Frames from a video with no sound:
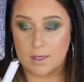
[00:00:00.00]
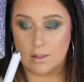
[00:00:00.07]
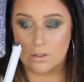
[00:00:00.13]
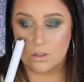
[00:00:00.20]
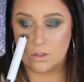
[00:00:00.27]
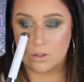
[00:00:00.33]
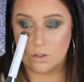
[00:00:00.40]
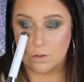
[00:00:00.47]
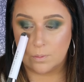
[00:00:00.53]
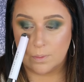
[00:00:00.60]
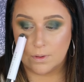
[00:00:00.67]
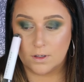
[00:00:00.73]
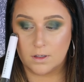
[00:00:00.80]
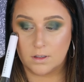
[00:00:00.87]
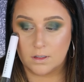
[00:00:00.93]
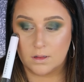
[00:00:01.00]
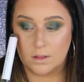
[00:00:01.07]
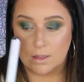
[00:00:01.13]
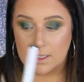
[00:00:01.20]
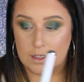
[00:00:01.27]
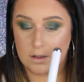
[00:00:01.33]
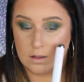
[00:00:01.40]
A super
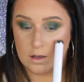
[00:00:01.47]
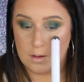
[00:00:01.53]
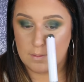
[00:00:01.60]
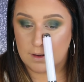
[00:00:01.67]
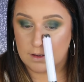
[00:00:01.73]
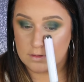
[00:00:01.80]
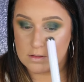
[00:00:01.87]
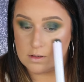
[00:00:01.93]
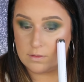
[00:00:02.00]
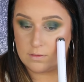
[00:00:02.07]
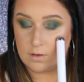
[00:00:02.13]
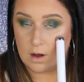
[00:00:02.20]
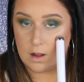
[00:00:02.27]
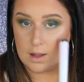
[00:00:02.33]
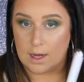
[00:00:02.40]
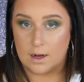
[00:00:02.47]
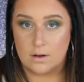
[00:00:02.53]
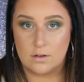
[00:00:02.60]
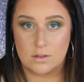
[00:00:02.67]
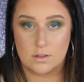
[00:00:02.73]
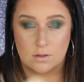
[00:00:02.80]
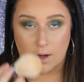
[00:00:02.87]
little amount of
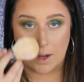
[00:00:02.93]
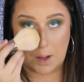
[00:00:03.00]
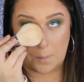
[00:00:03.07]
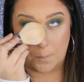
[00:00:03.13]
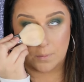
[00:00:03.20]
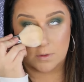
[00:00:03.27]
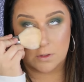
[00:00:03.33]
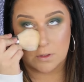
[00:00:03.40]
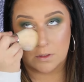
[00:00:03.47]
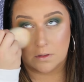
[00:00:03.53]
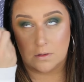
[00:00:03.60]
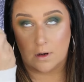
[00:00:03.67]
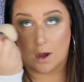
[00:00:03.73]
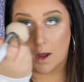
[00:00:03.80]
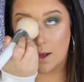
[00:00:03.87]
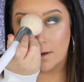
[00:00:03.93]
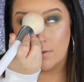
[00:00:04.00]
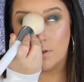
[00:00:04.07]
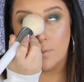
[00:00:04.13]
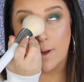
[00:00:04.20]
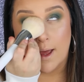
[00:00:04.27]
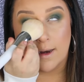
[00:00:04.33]
fallout, so I am just not
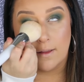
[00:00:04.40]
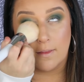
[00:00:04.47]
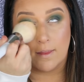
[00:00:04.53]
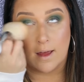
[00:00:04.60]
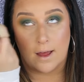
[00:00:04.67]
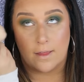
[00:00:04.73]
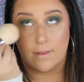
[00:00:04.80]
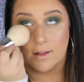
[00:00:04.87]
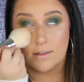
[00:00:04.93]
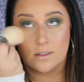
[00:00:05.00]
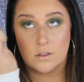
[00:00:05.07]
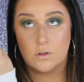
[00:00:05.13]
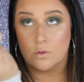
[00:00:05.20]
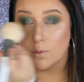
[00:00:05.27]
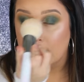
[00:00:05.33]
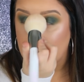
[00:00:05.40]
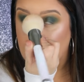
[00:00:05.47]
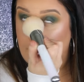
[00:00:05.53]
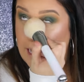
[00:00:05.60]
even mad at that. That's great.